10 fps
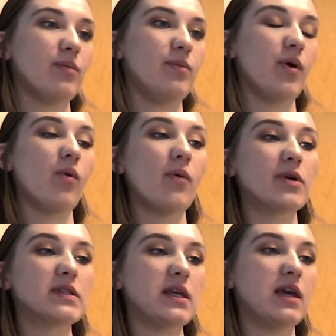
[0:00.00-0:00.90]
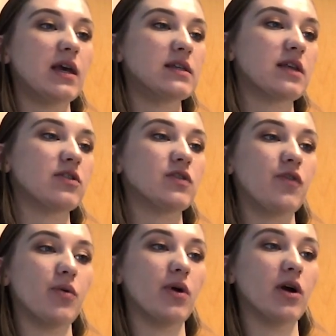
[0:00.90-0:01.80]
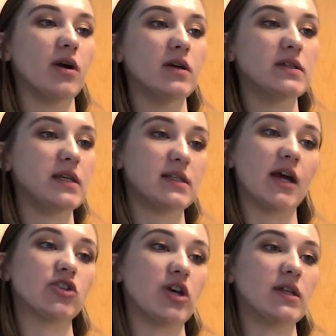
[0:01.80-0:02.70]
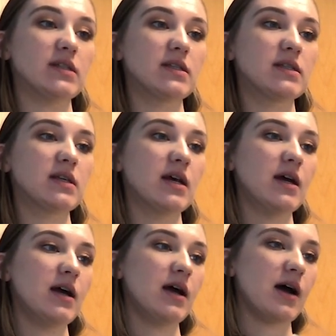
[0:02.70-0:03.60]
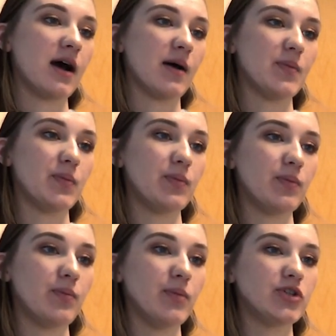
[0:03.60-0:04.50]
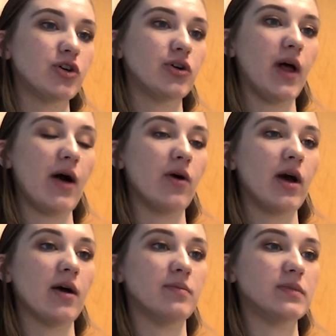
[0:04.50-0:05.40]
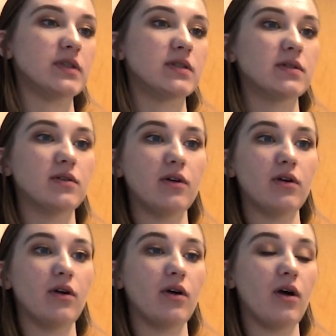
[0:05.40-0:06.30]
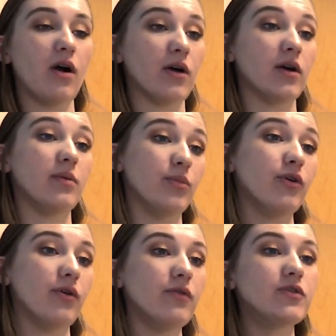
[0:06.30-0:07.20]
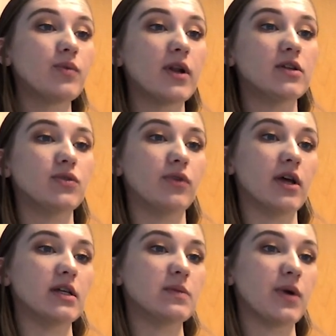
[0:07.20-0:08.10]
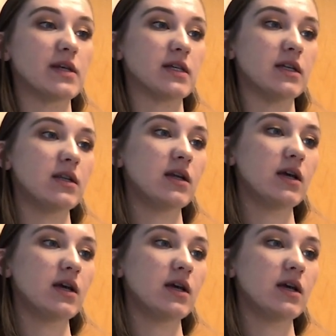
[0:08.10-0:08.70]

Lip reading: But what we're seeing is that there's fewer C-sections. Maternal outcomes are improved when a doula is present.